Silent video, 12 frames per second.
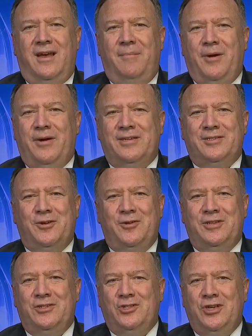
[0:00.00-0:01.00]
America's
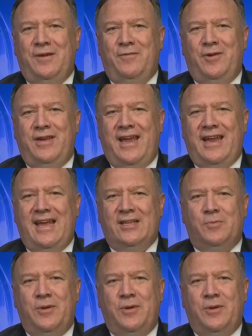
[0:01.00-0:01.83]
turned its cheek for decades.